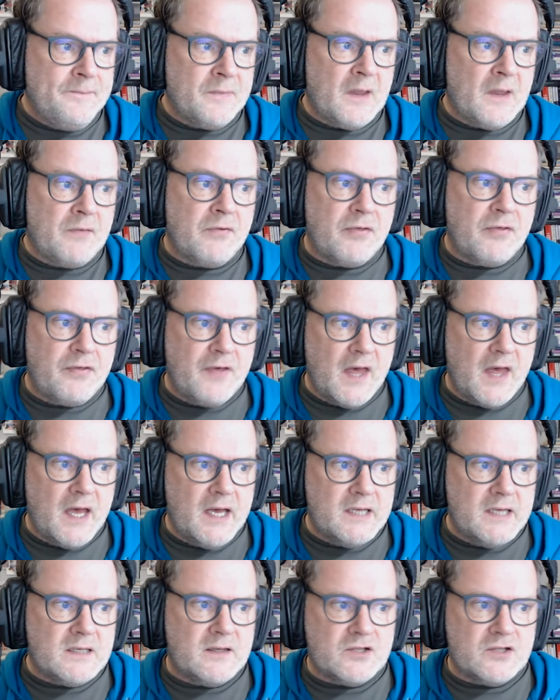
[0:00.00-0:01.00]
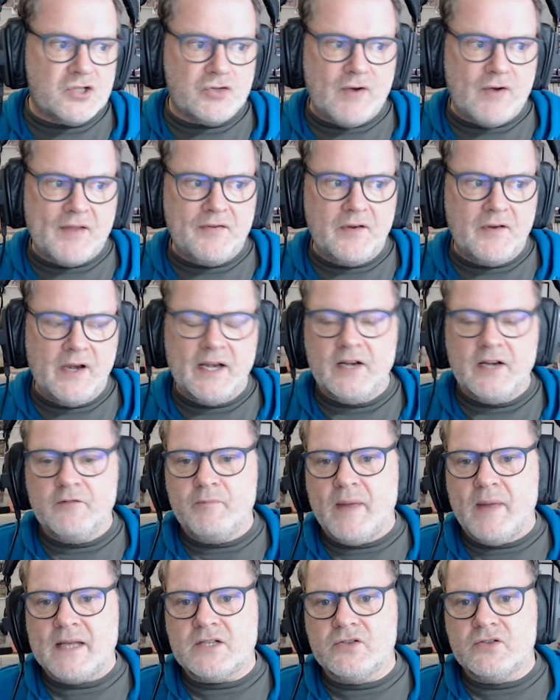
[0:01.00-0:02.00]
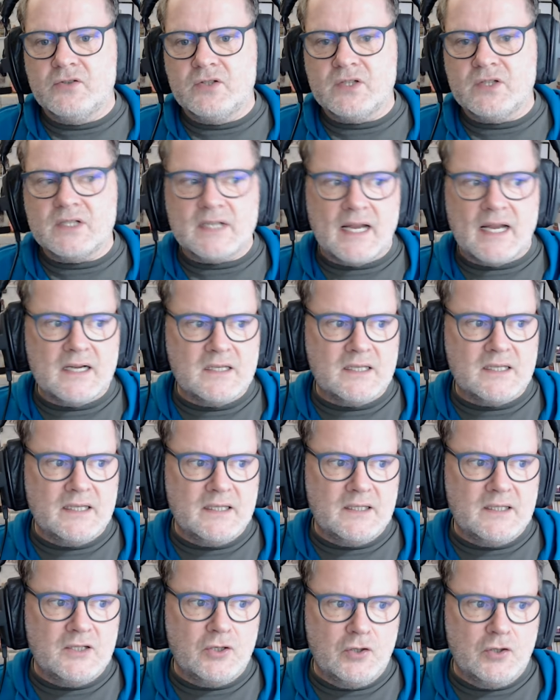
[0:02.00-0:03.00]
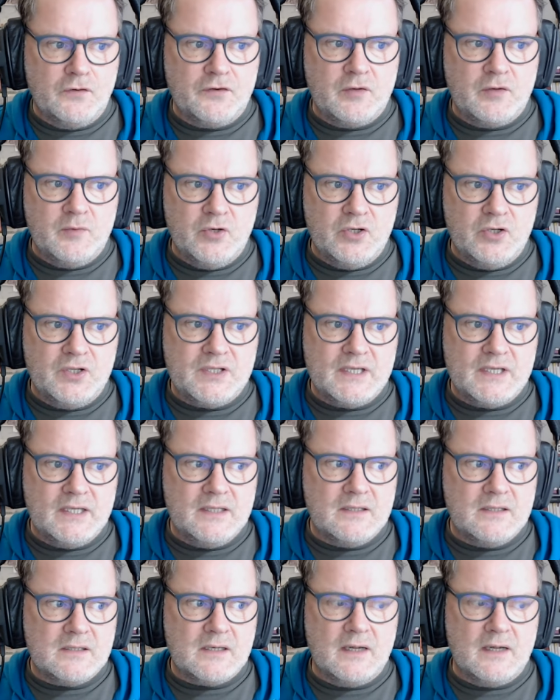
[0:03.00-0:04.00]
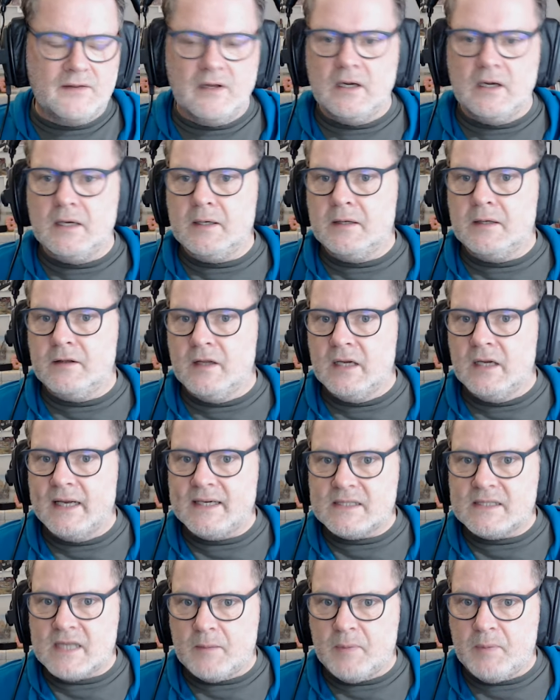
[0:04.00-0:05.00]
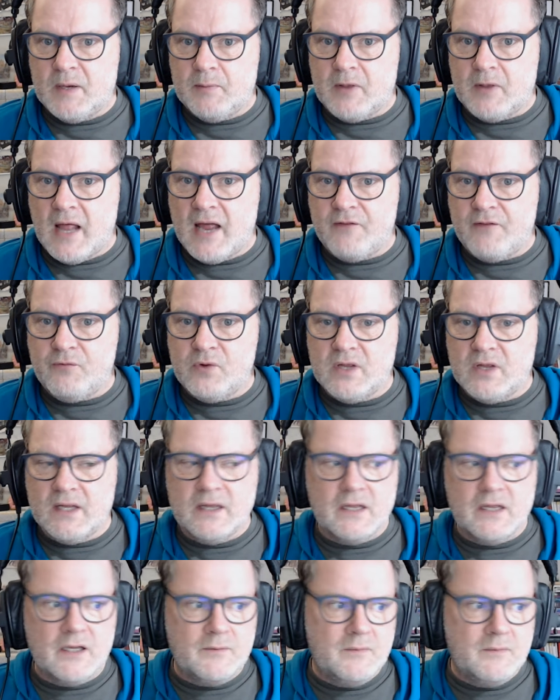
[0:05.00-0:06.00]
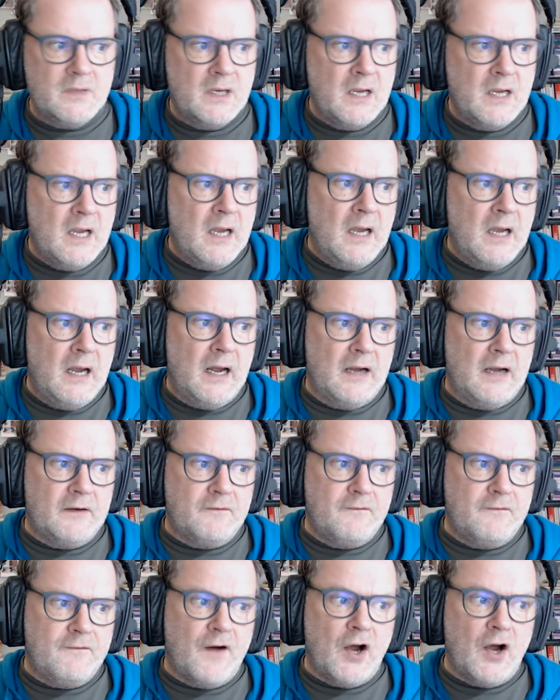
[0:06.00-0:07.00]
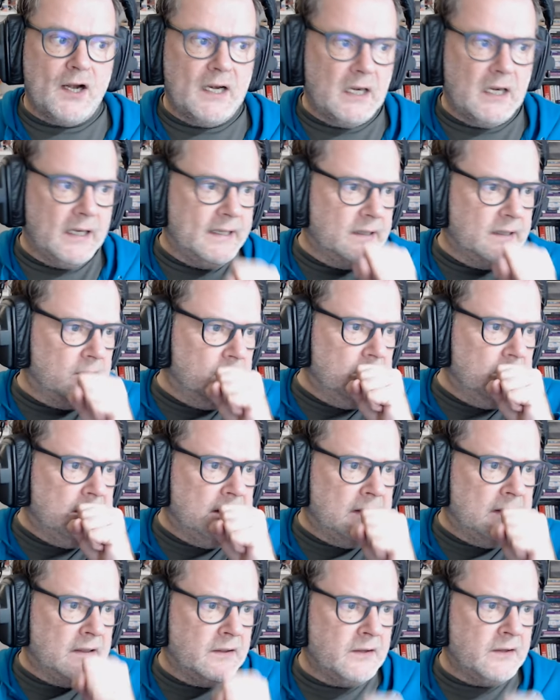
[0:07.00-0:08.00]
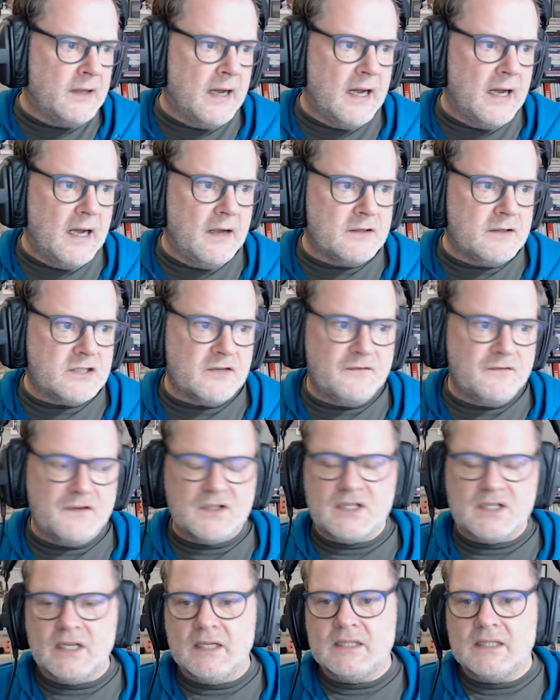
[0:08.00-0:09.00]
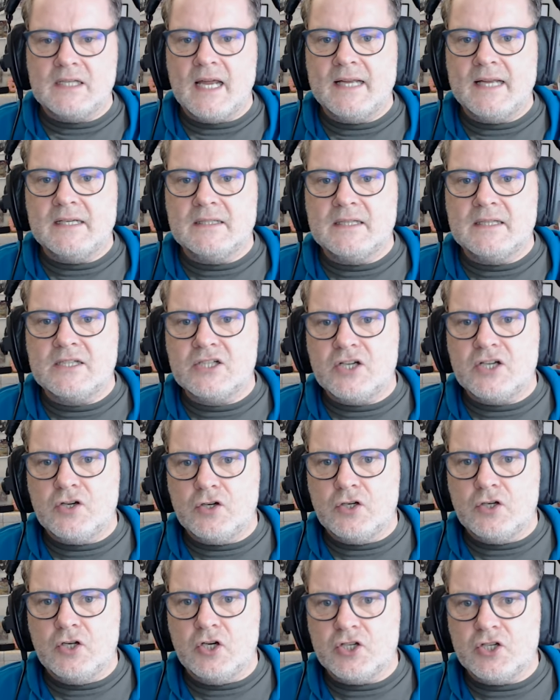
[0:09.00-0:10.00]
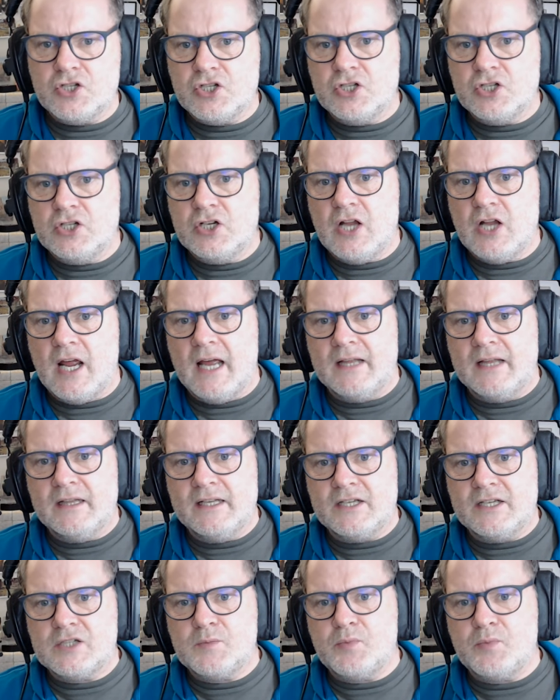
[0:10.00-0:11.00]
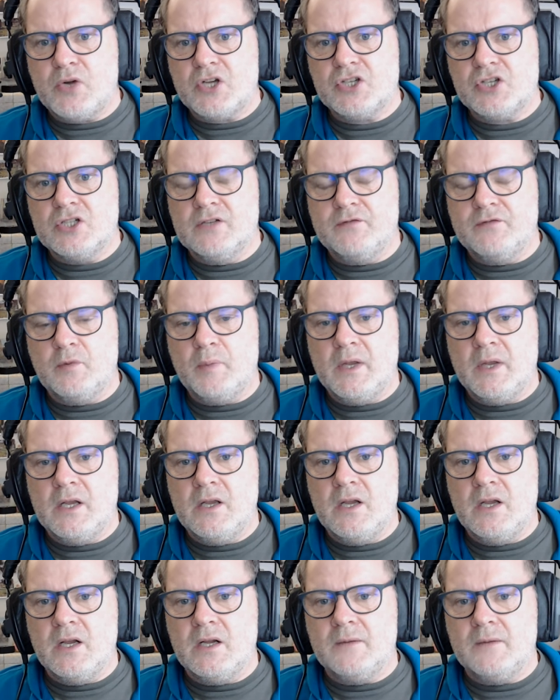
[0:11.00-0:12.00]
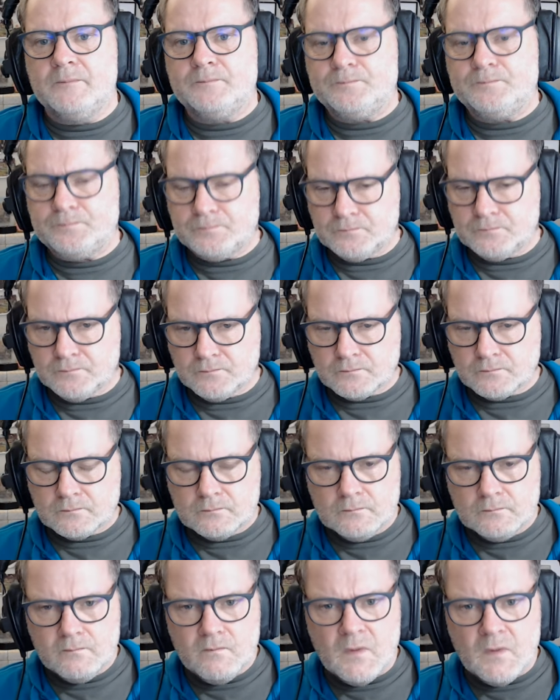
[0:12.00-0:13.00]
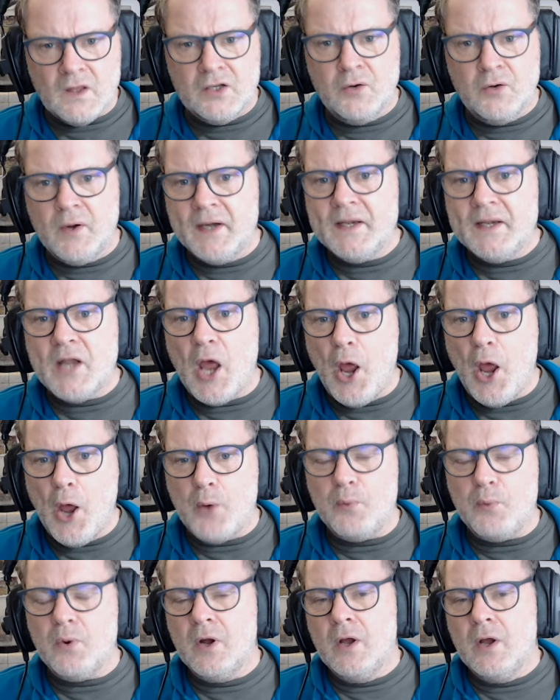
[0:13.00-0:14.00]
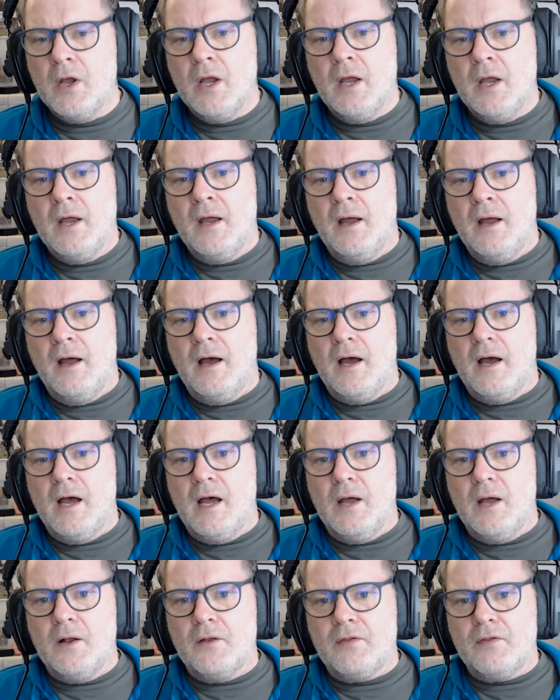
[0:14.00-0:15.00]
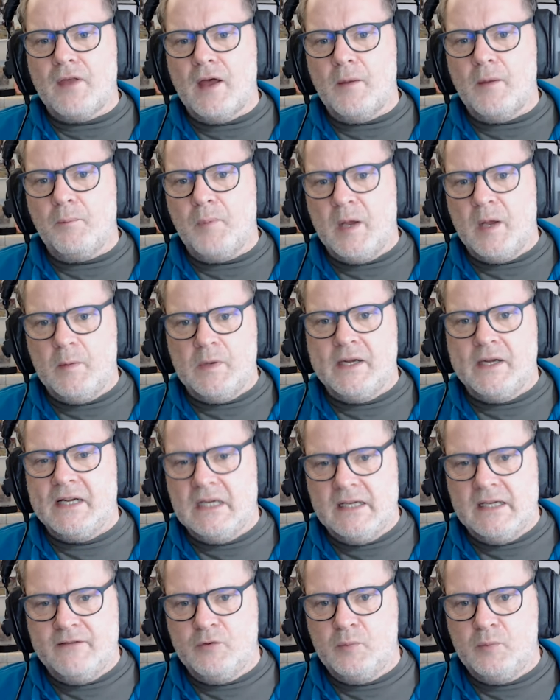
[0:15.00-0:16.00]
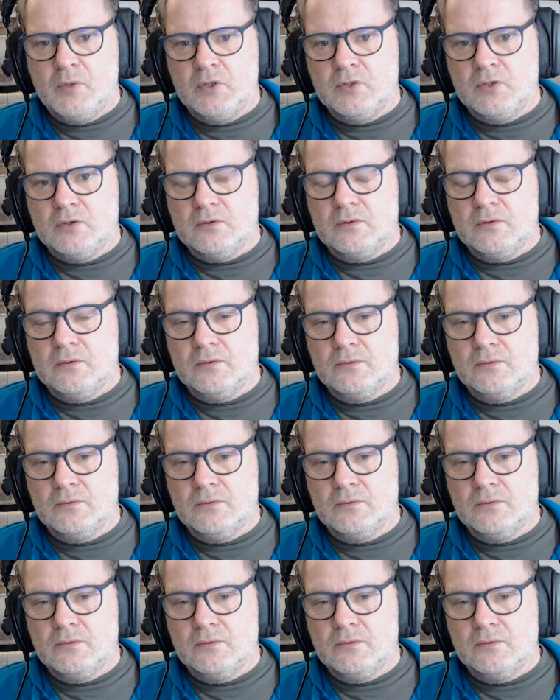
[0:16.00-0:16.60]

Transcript: and third, the strengthening of better understanding of communities and the, the links that people have within them. And finally, uh, to facilitate discussion and the expression of opinion. Now, I know uh, that people in Liverpool